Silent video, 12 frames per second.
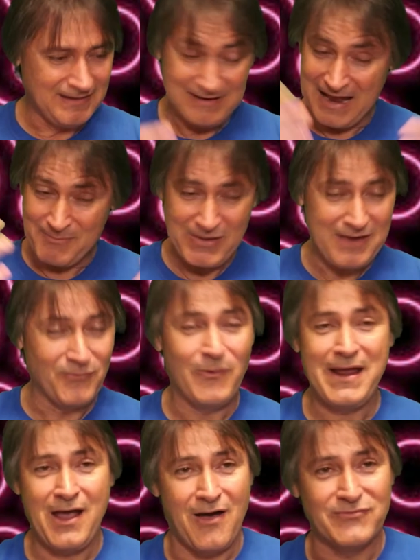I'm getting
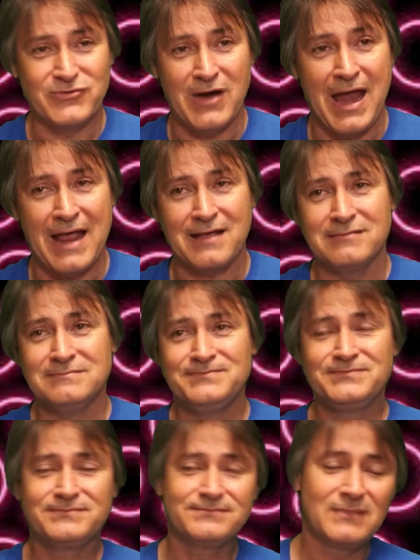way off track.
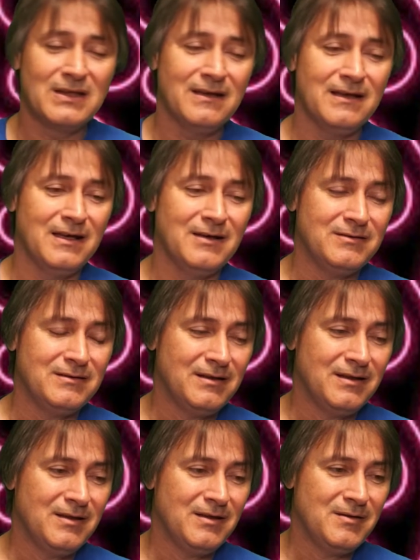
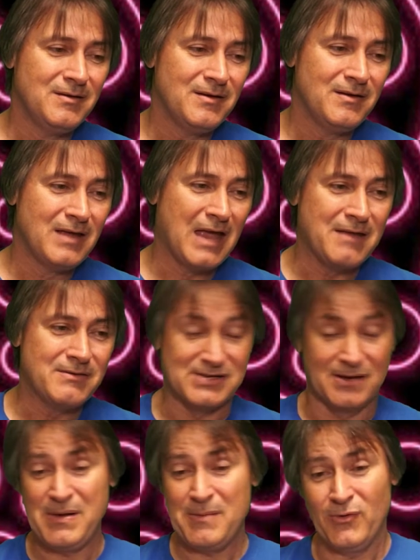
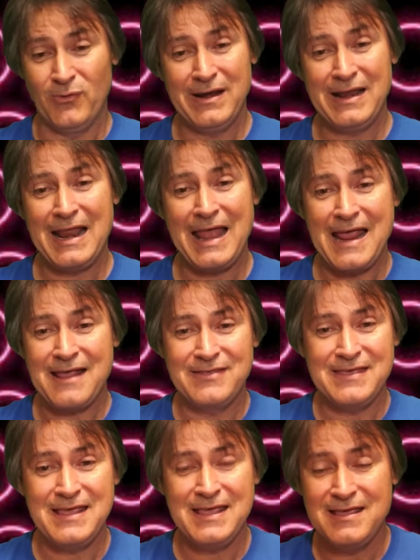Some people really like
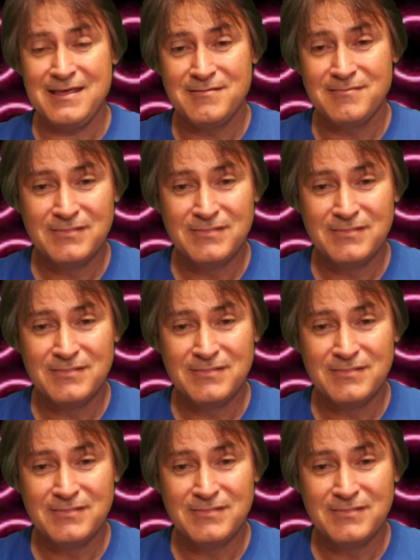the